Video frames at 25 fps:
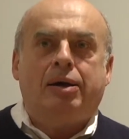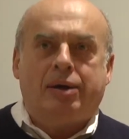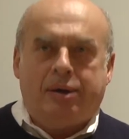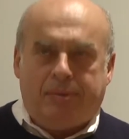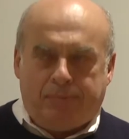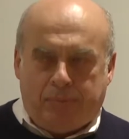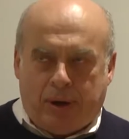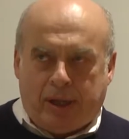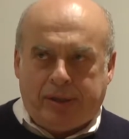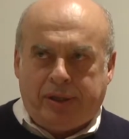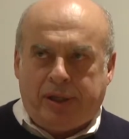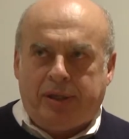
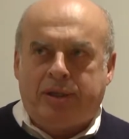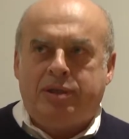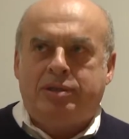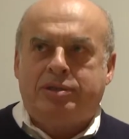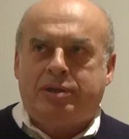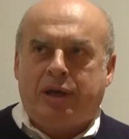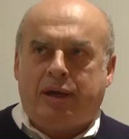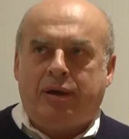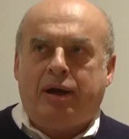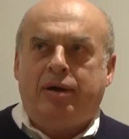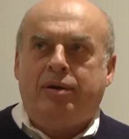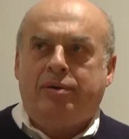But it
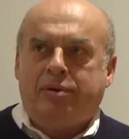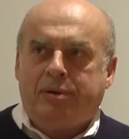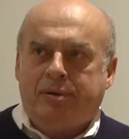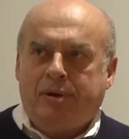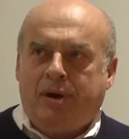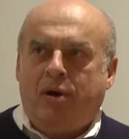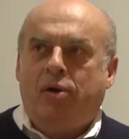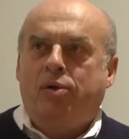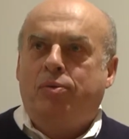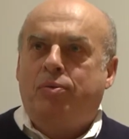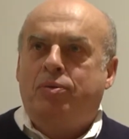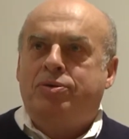is
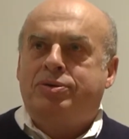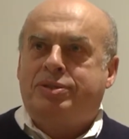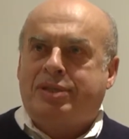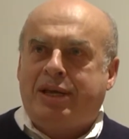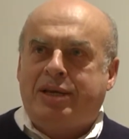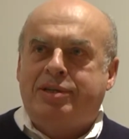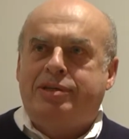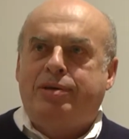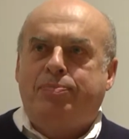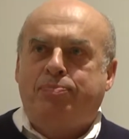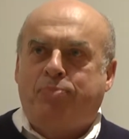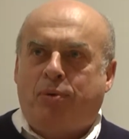almost
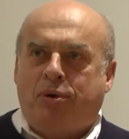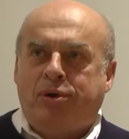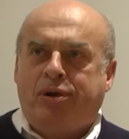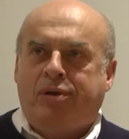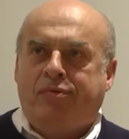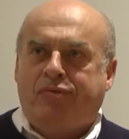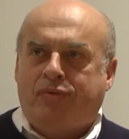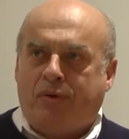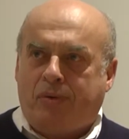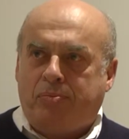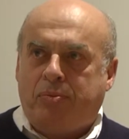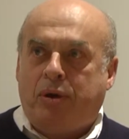as
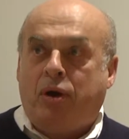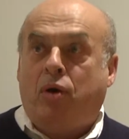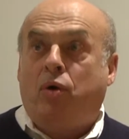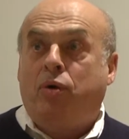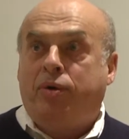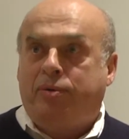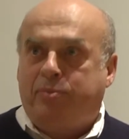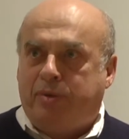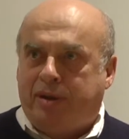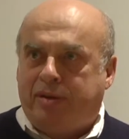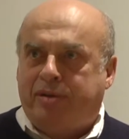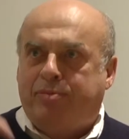important for me, or
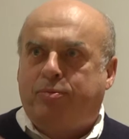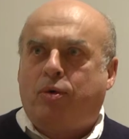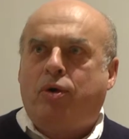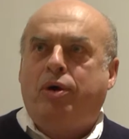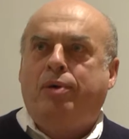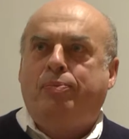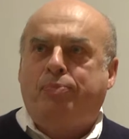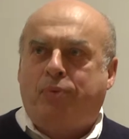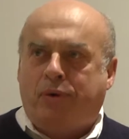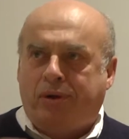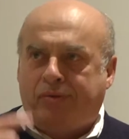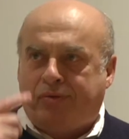even more
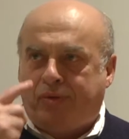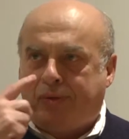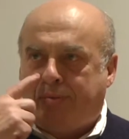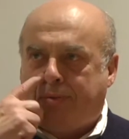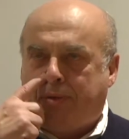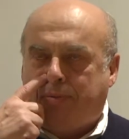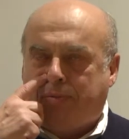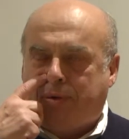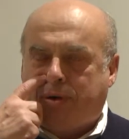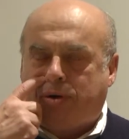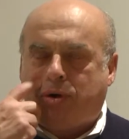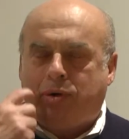important for
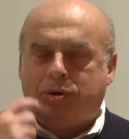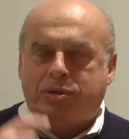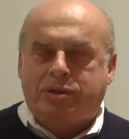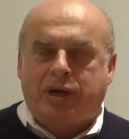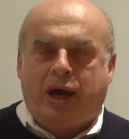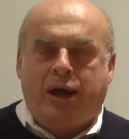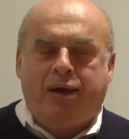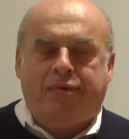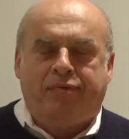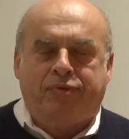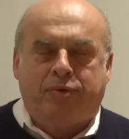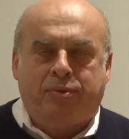me, because
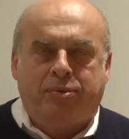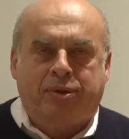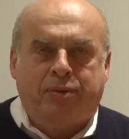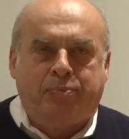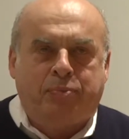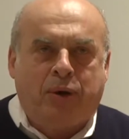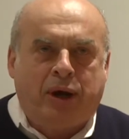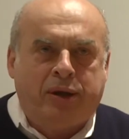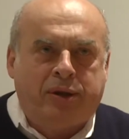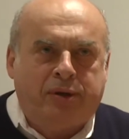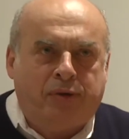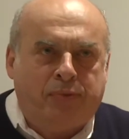I am from the
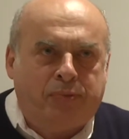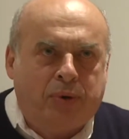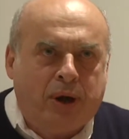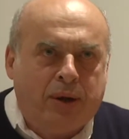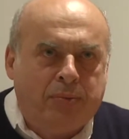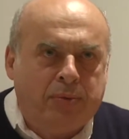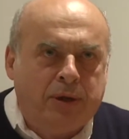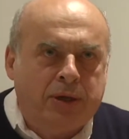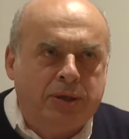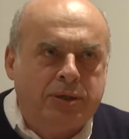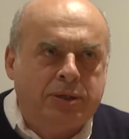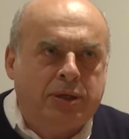party of
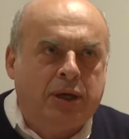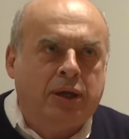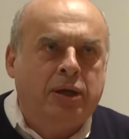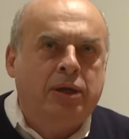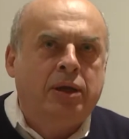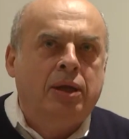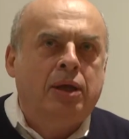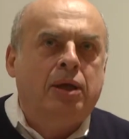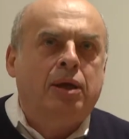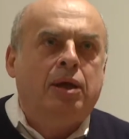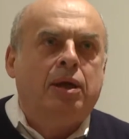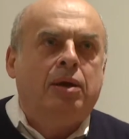prime minister.
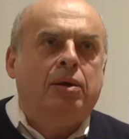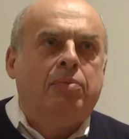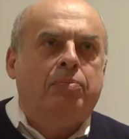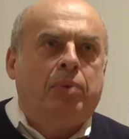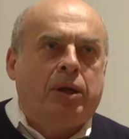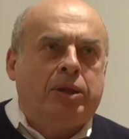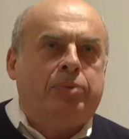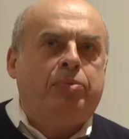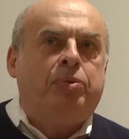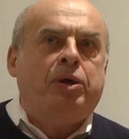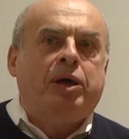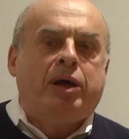
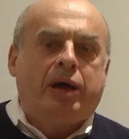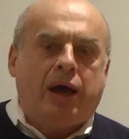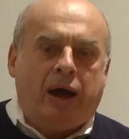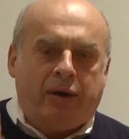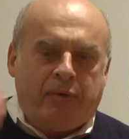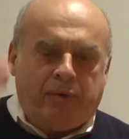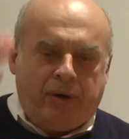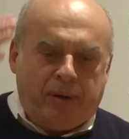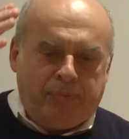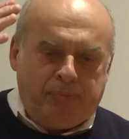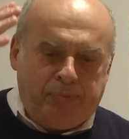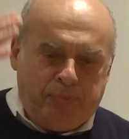But we
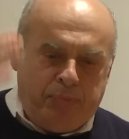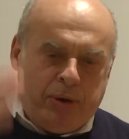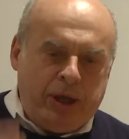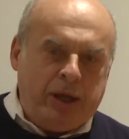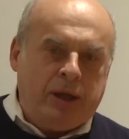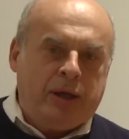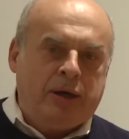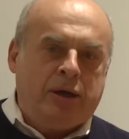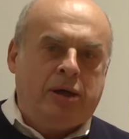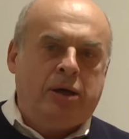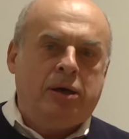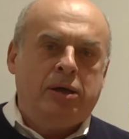have a
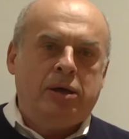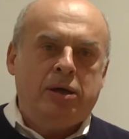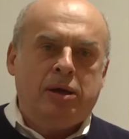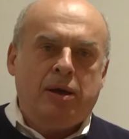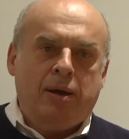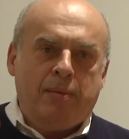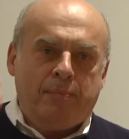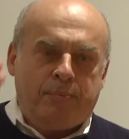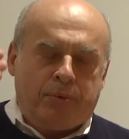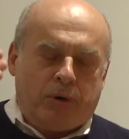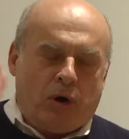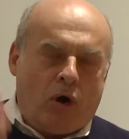big
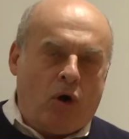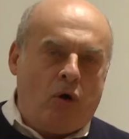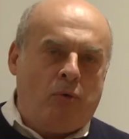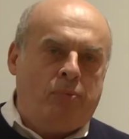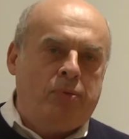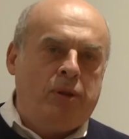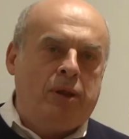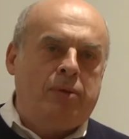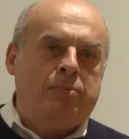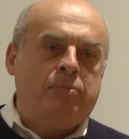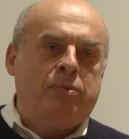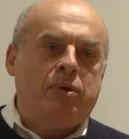
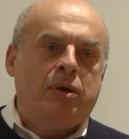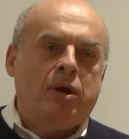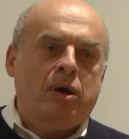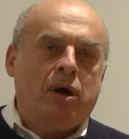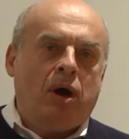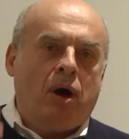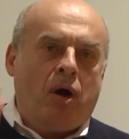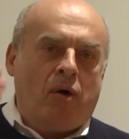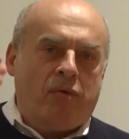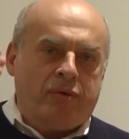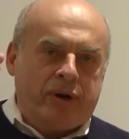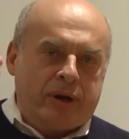problem
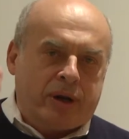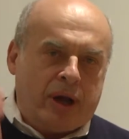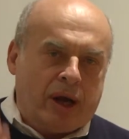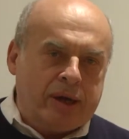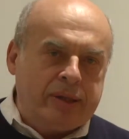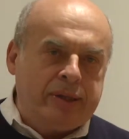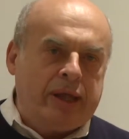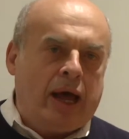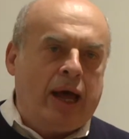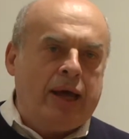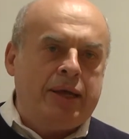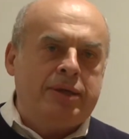of
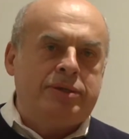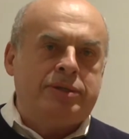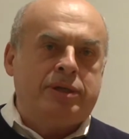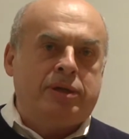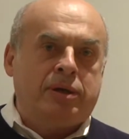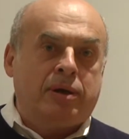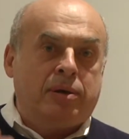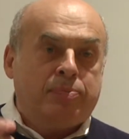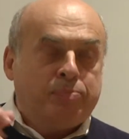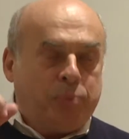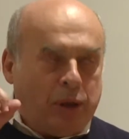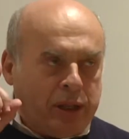
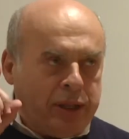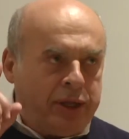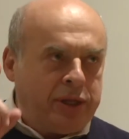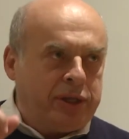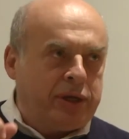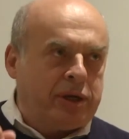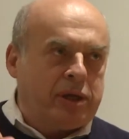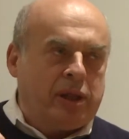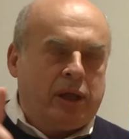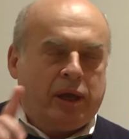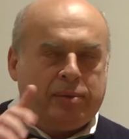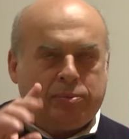recognizing
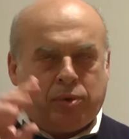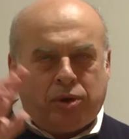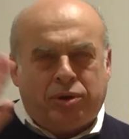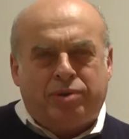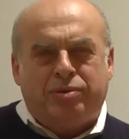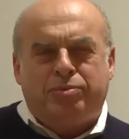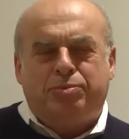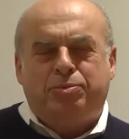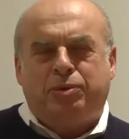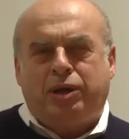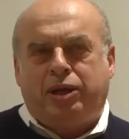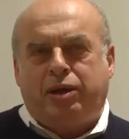politically, I'm not
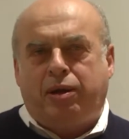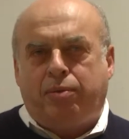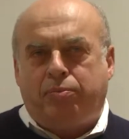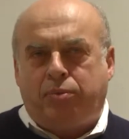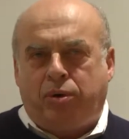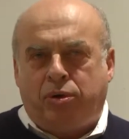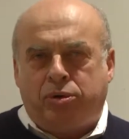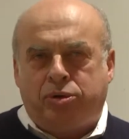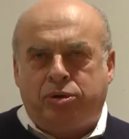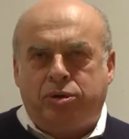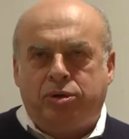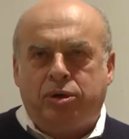speaking
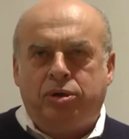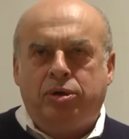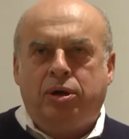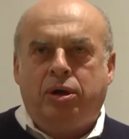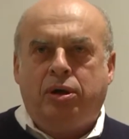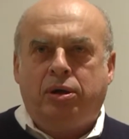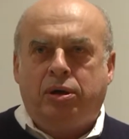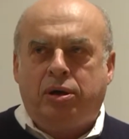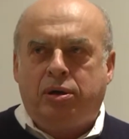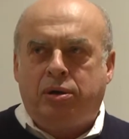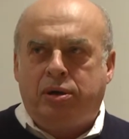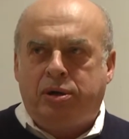about
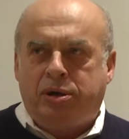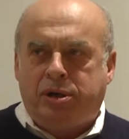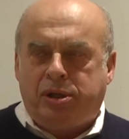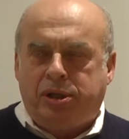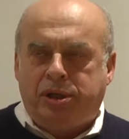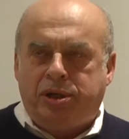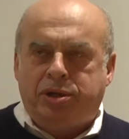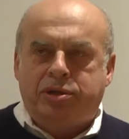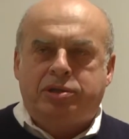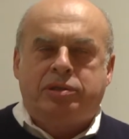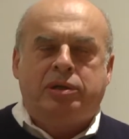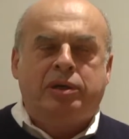
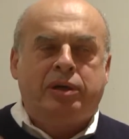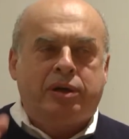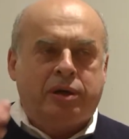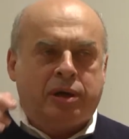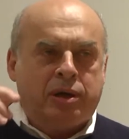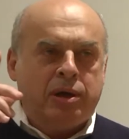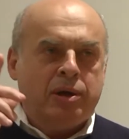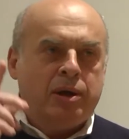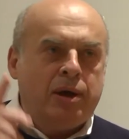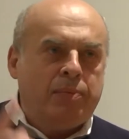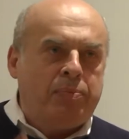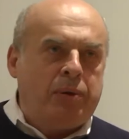
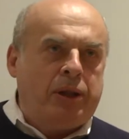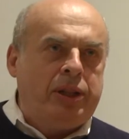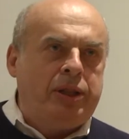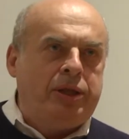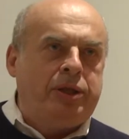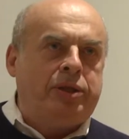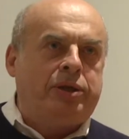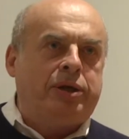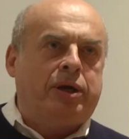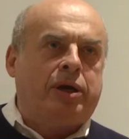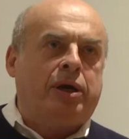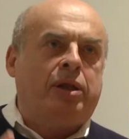religiously,
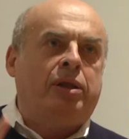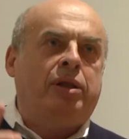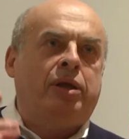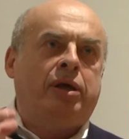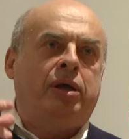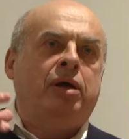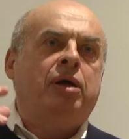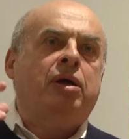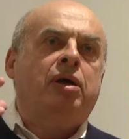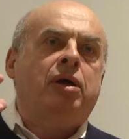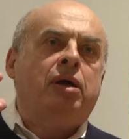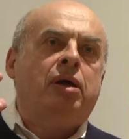politically,